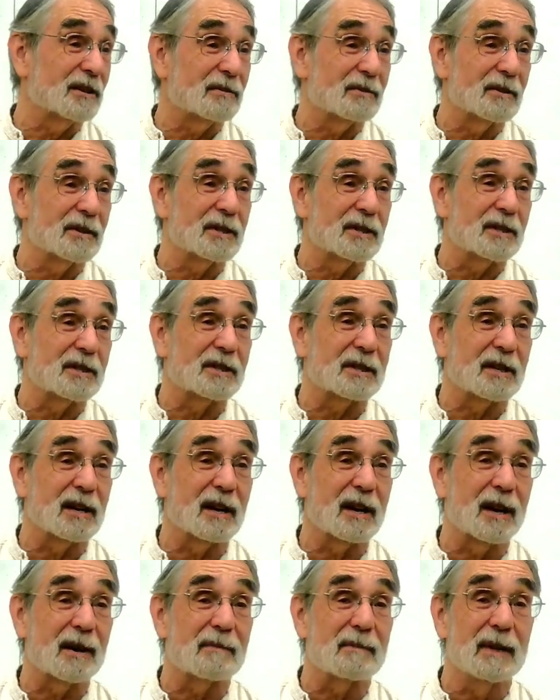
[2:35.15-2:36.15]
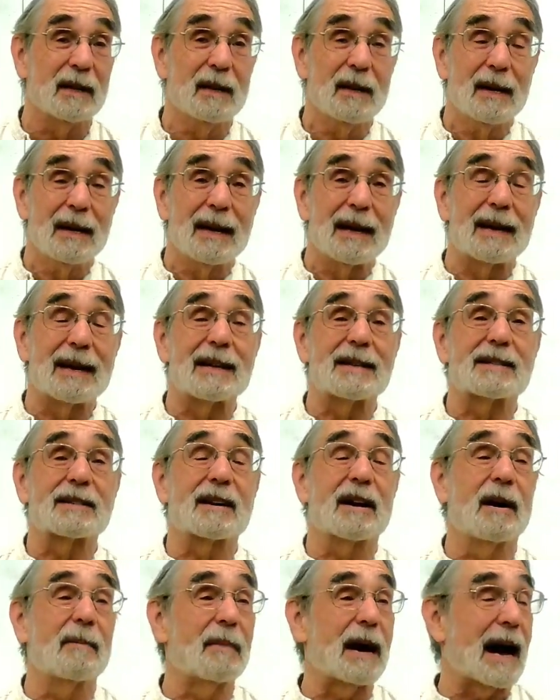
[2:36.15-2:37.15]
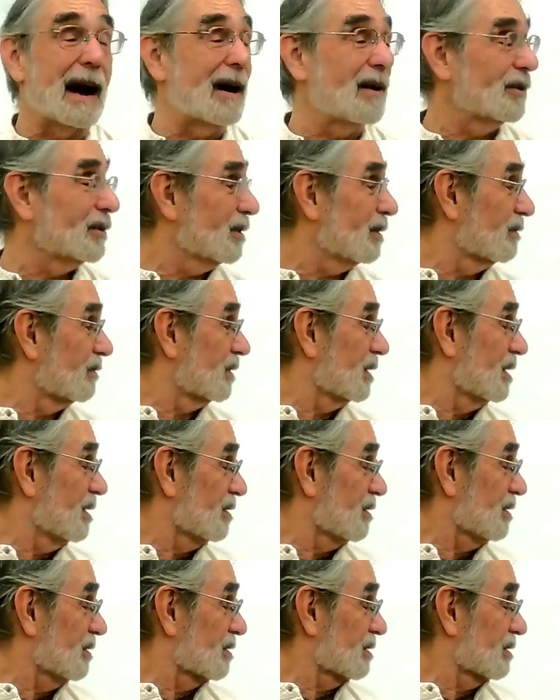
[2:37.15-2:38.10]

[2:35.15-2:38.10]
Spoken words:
It has come out over here.